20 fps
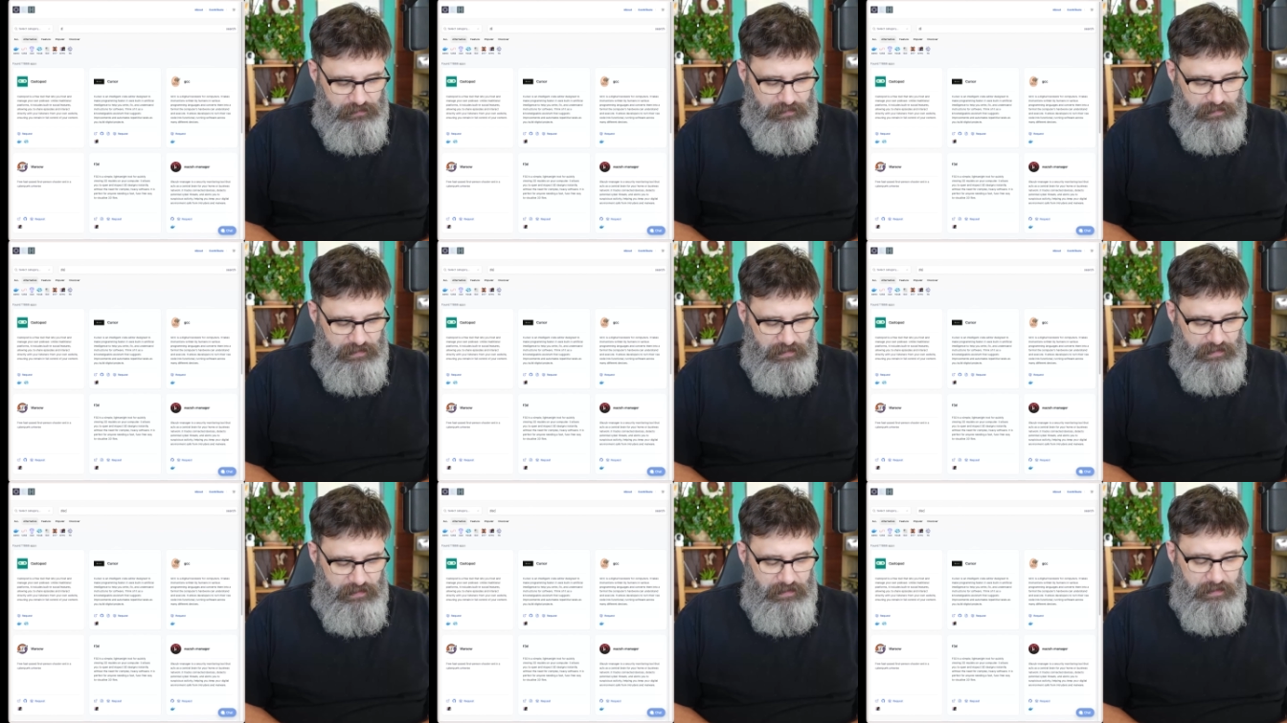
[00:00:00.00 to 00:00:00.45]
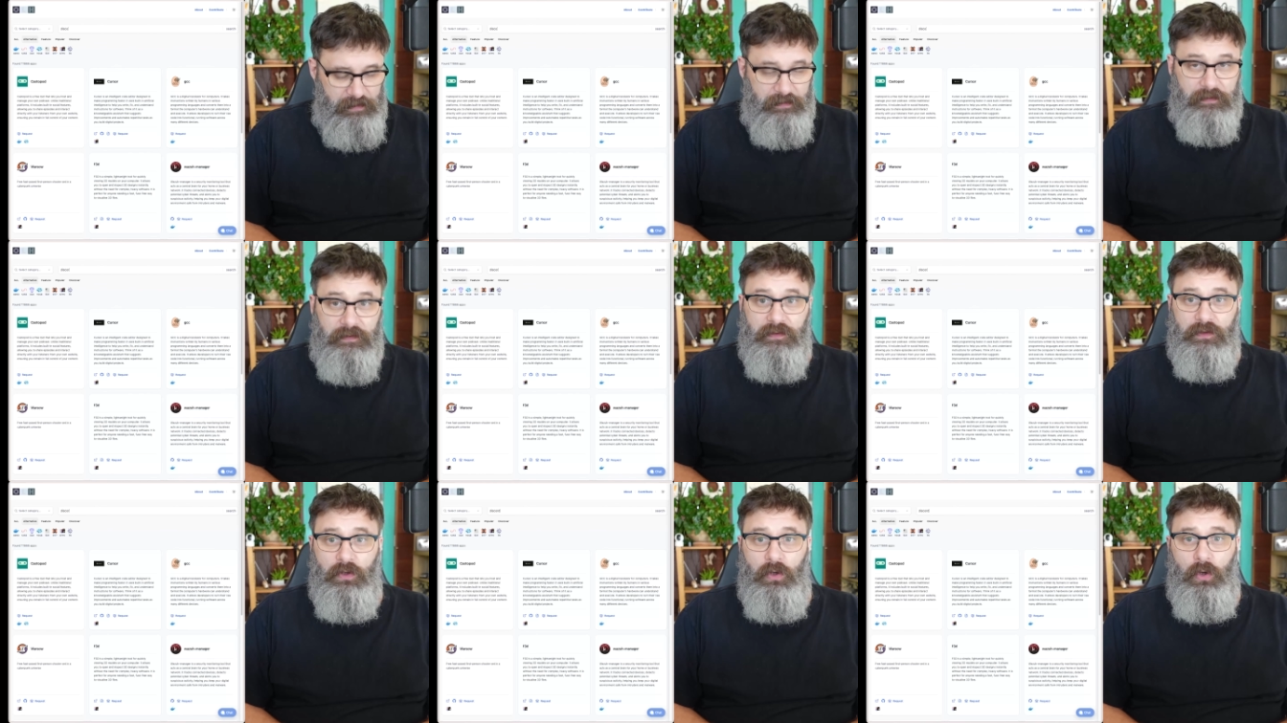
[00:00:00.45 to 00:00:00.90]

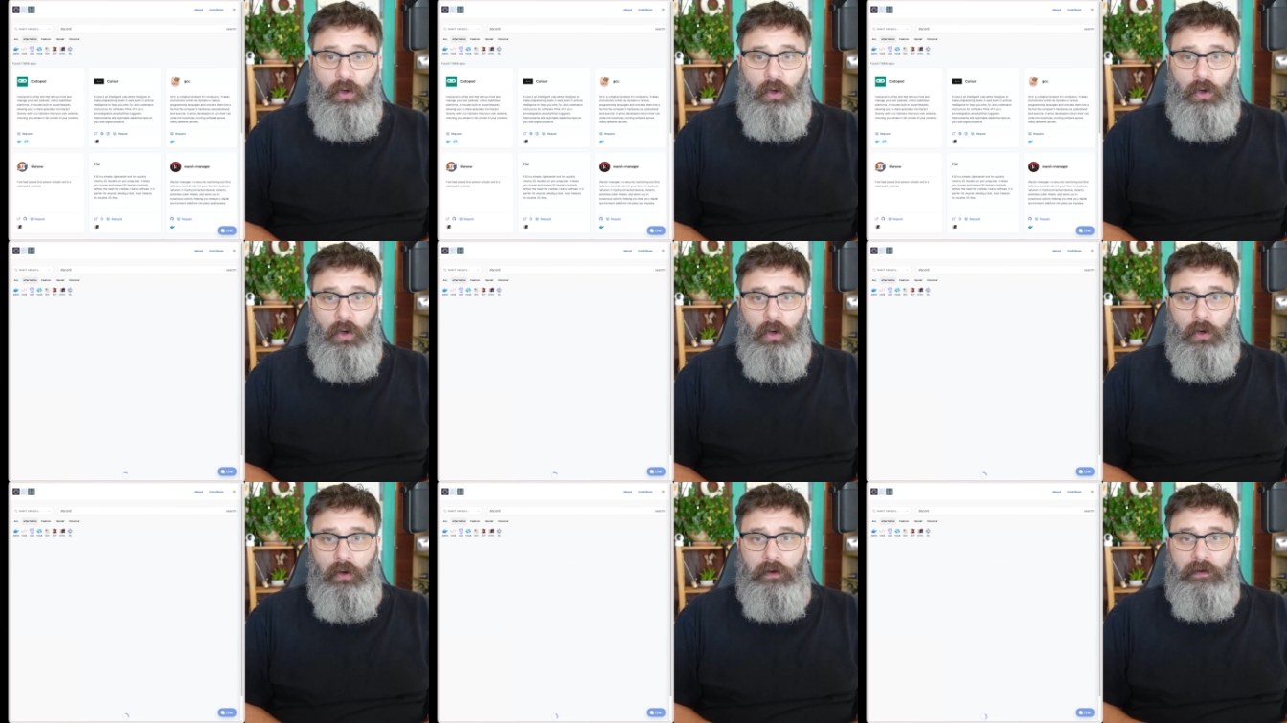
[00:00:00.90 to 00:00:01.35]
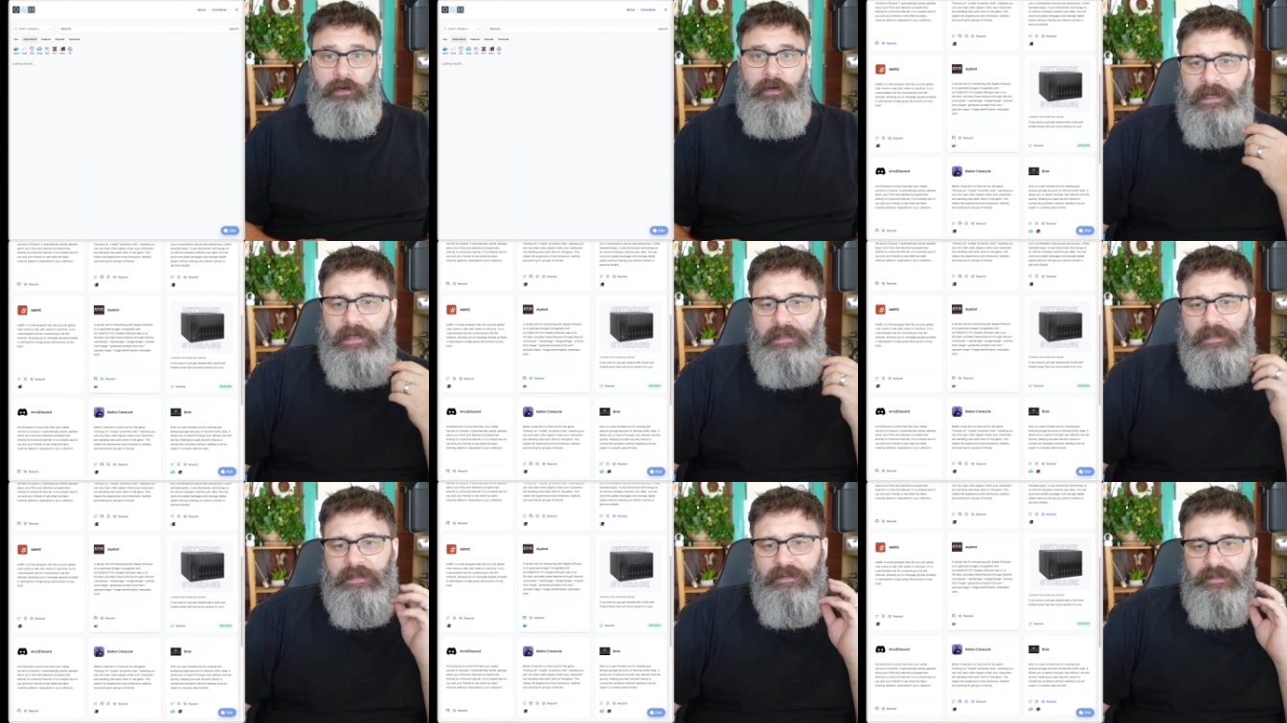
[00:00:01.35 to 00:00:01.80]
Discord.
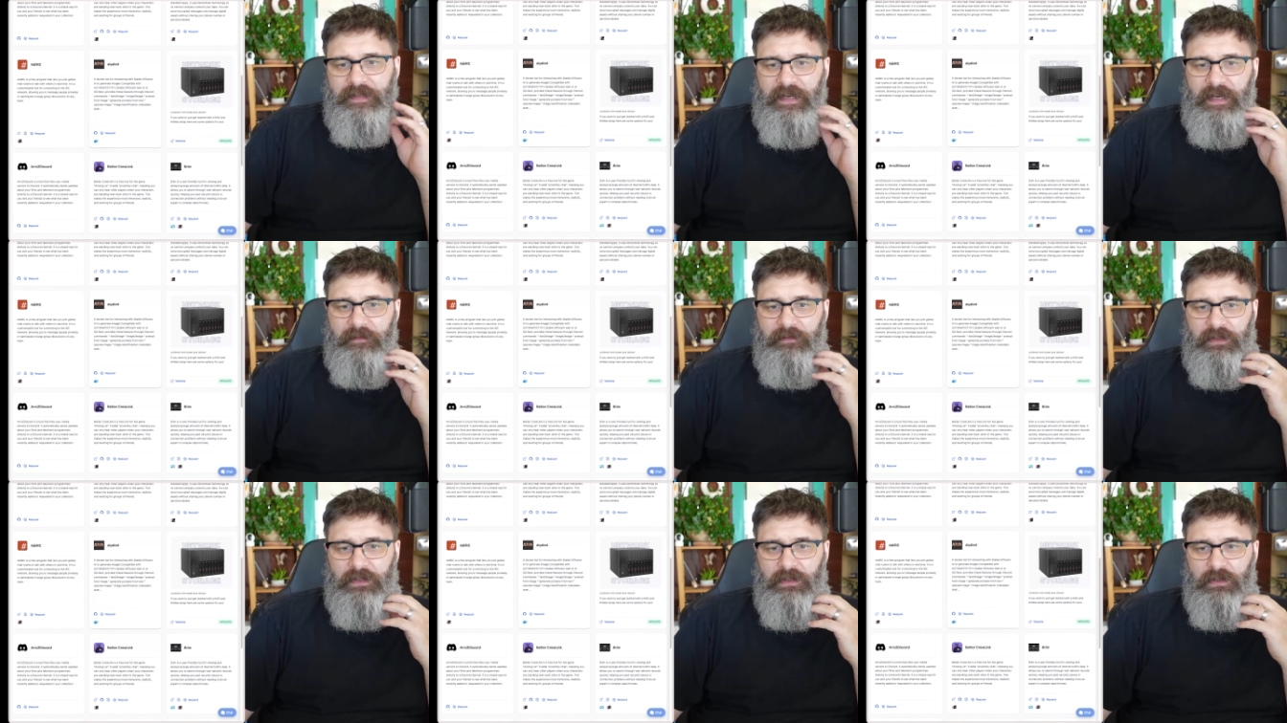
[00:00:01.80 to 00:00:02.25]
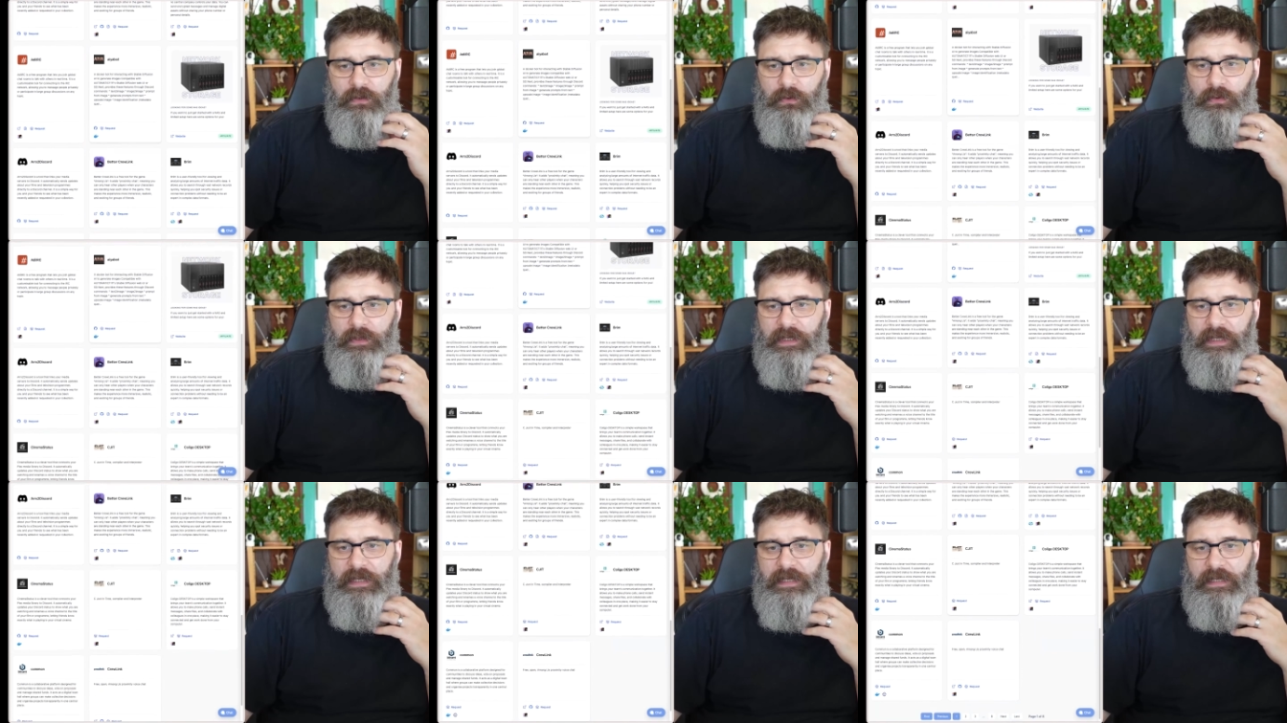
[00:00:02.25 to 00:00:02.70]
Let's have a
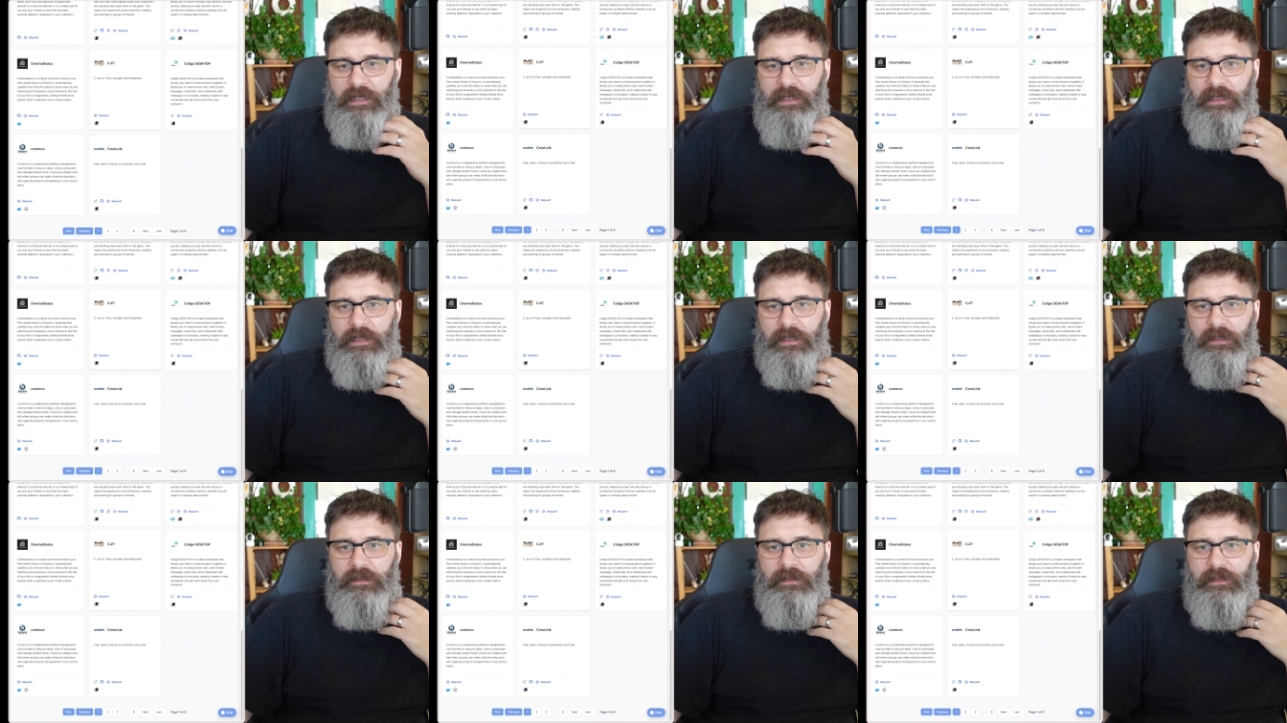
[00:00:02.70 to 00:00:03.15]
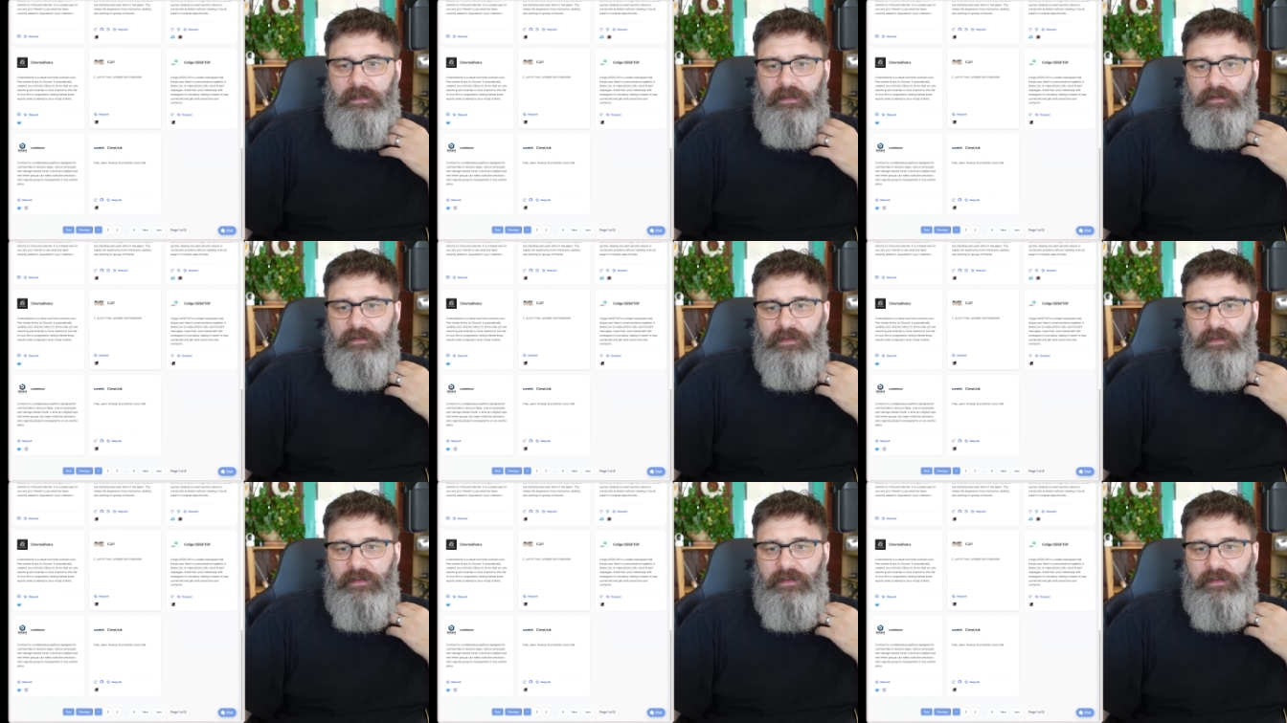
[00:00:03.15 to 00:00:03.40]
look here. What